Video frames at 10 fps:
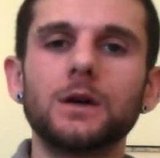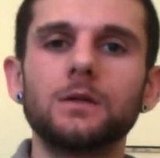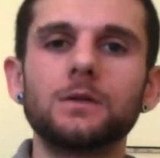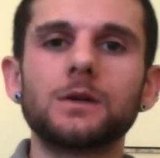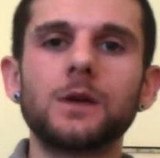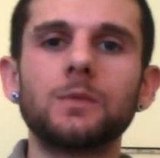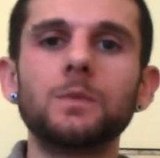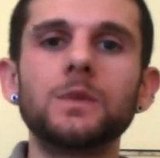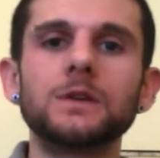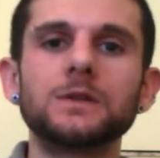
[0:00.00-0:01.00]
the type of
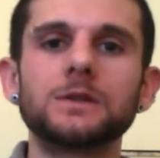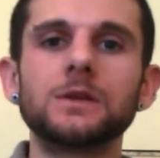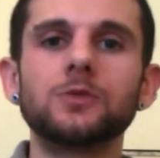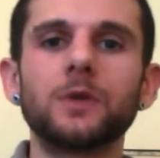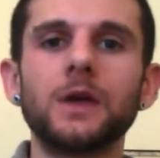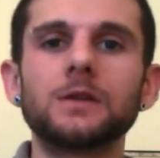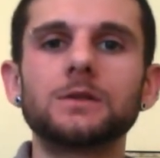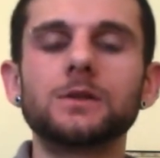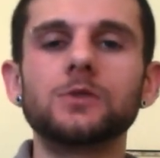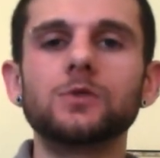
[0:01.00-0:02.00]
big steel gates
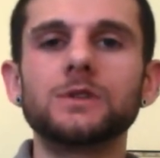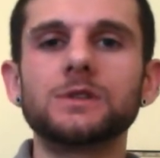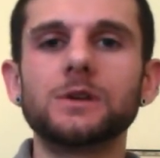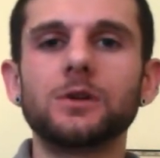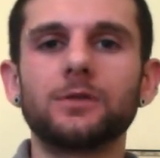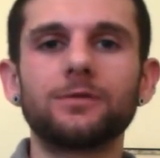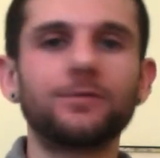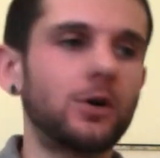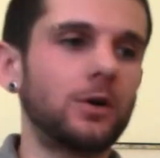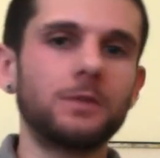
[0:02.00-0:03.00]
that you would see on a
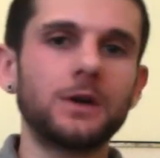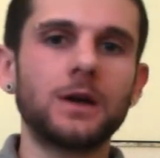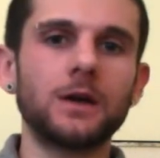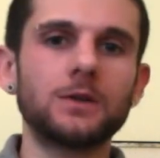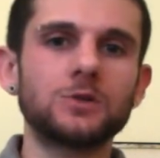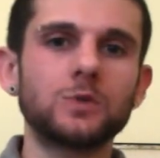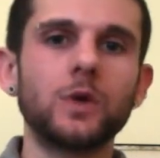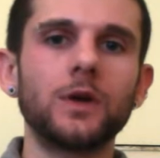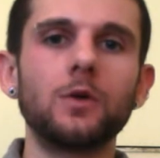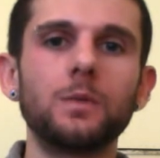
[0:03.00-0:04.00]
farm that kind of
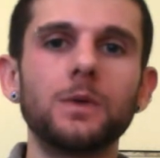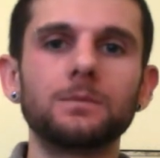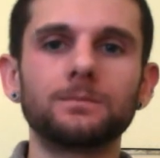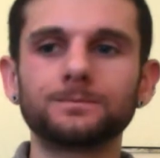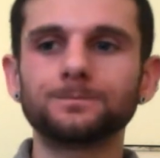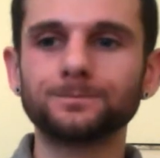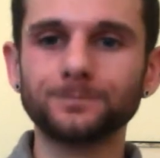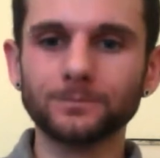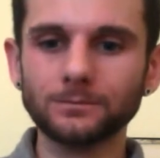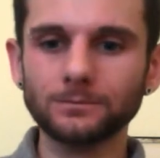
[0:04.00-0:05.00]
swing open.
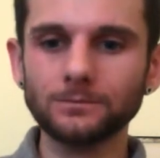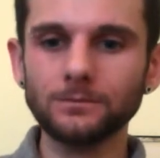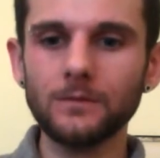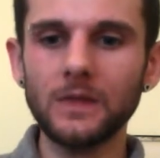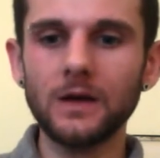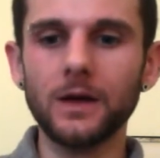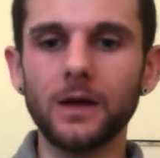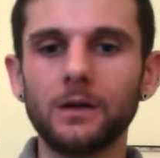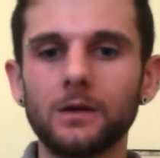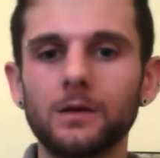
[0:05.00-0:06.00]

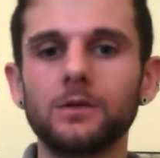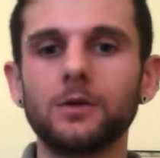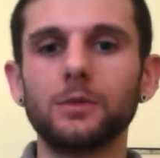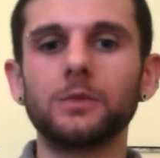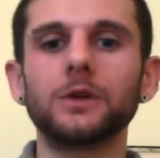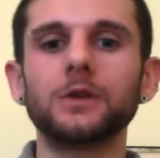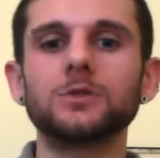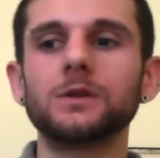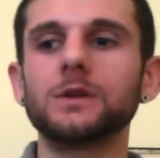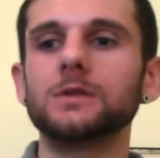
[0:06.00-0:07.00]
And the urban
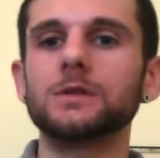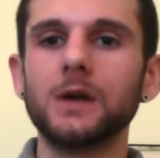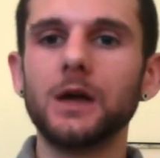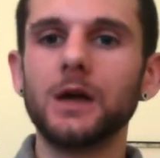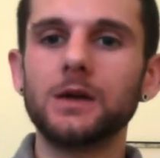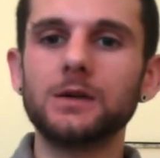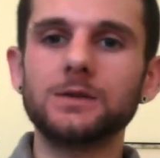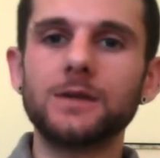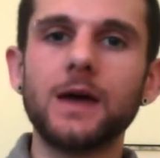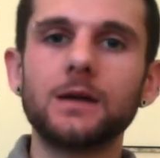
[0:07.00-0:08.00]
legend is
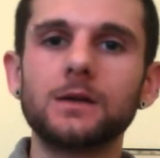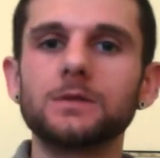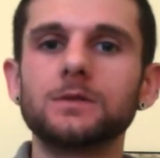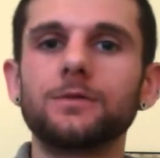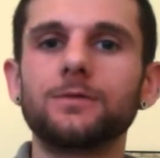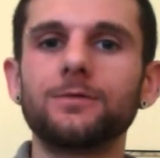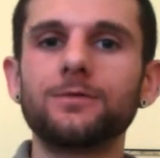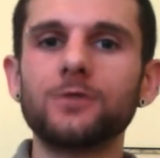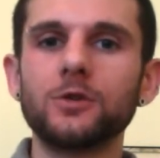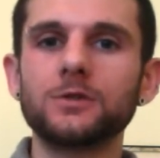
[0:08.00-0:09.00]
that is the
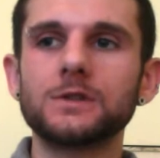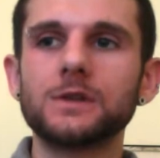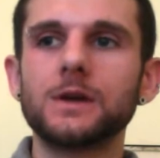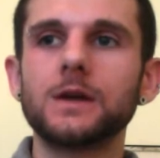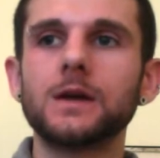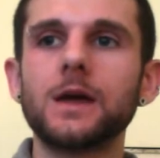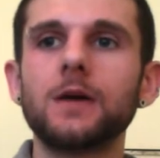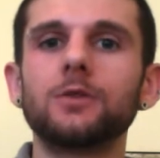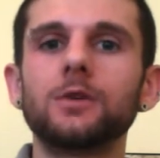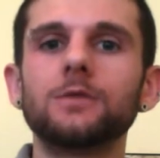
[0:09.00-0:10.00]
first
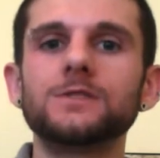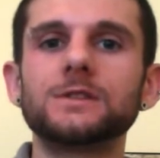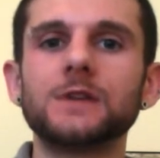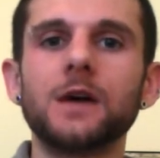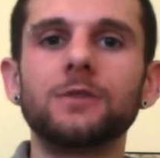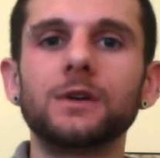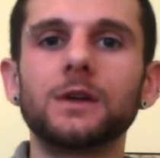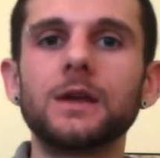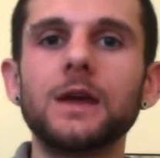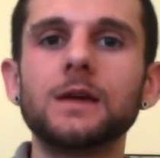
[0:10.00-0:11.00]
out of 7
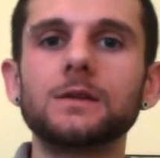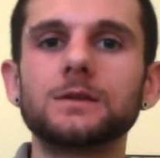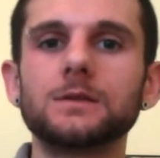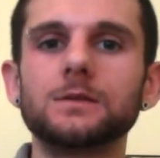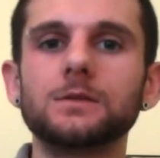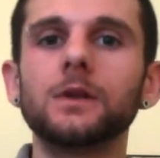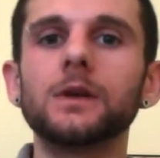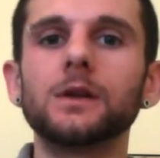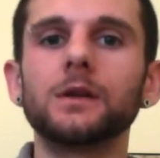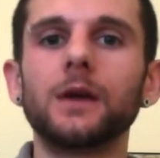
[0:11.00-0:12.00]
gates
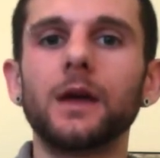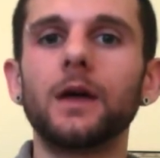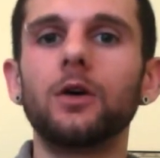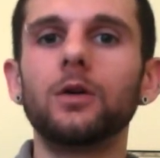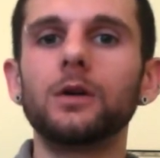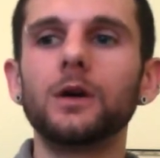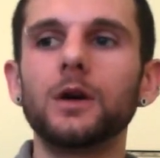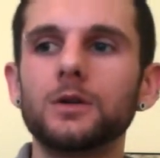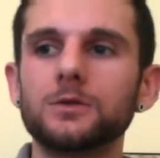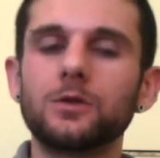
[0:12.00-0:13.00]
leading to hell.
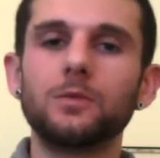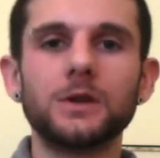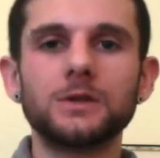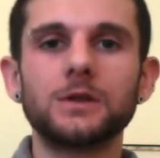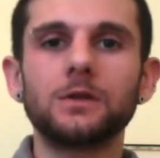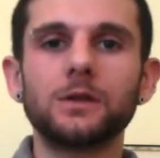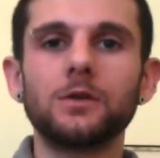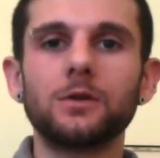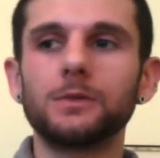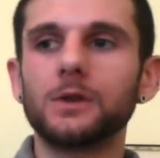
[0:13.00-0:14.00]
So basically the
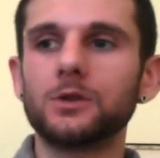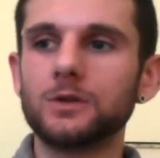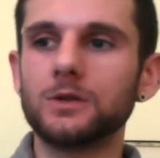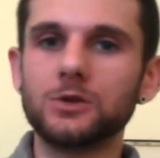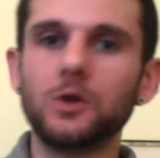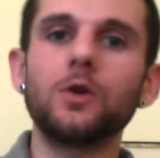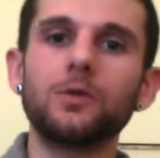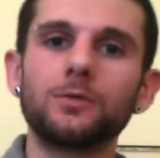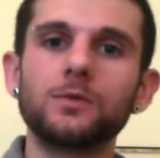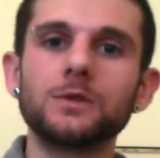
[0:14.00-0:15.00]
urban legend is you go
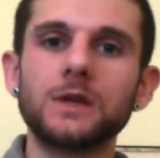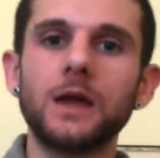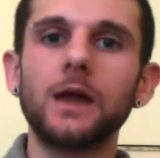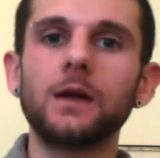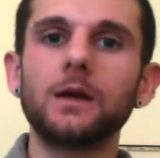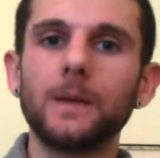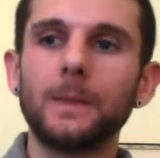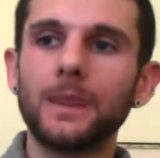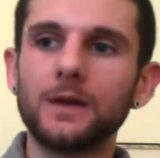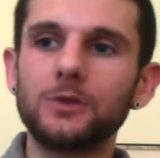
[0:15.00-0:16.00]
through this gate
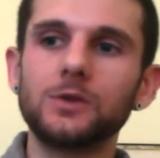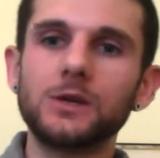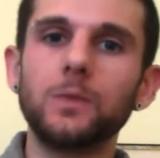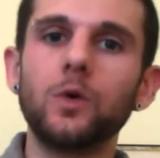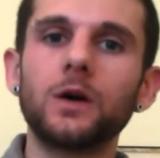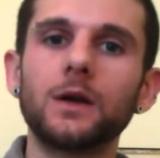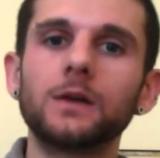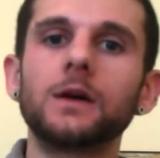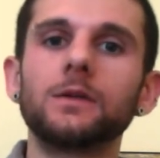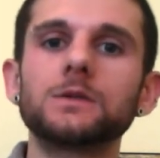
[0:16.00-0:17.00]
and you keep walking
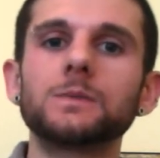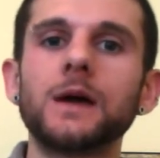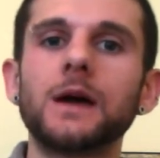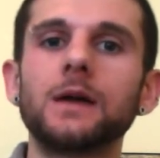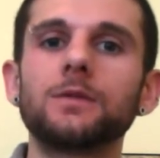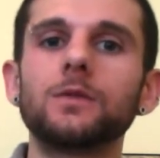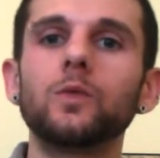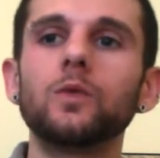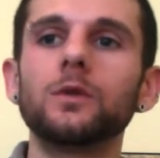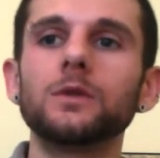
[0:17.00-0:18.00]
down this path in the
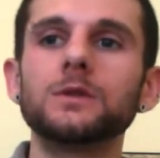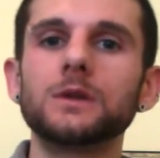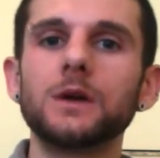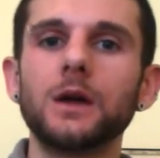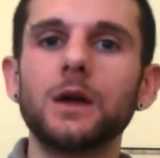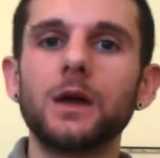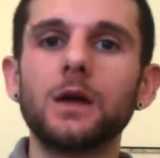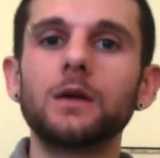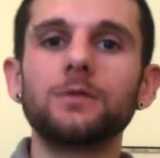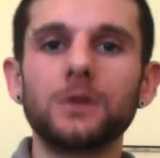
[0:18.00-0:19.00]
woods,
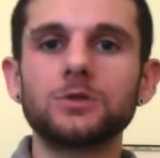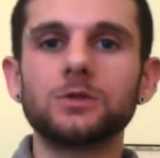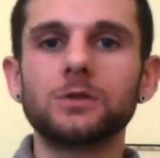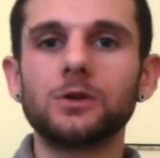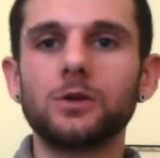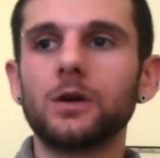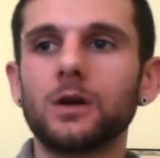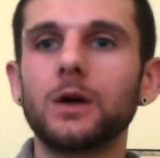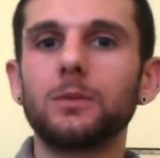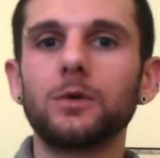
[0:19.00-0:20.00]
and eventually you're going to
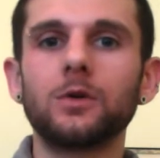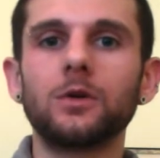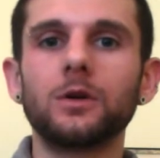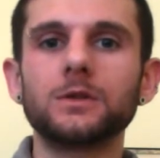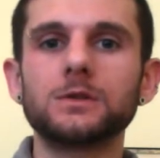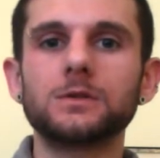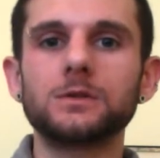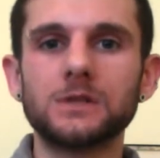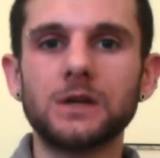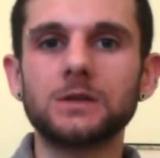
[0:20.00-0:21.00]
come across
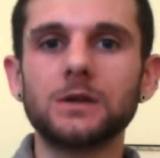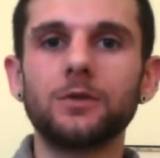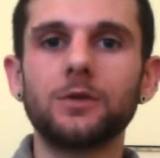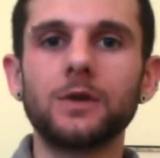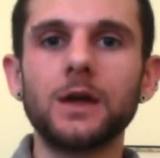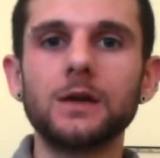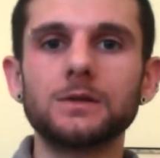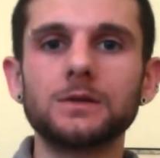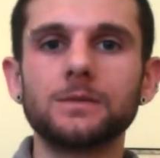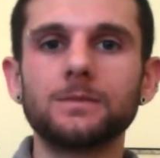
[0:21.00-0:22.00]
6 other gates.